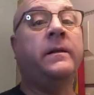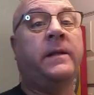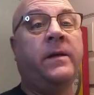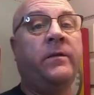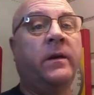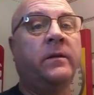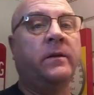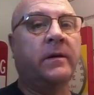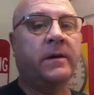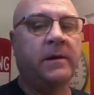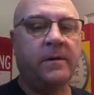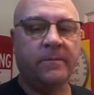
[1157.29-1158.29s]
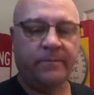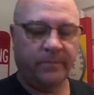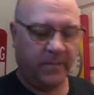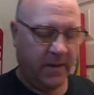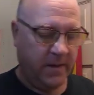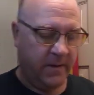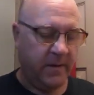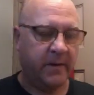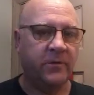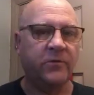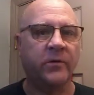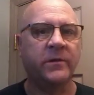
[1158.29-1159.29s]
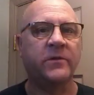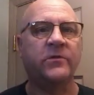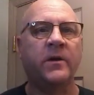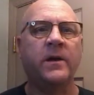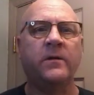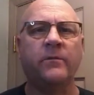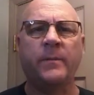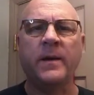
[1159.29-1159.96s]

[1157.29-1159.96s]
Dave in Kentucky. Enjoyed the shave.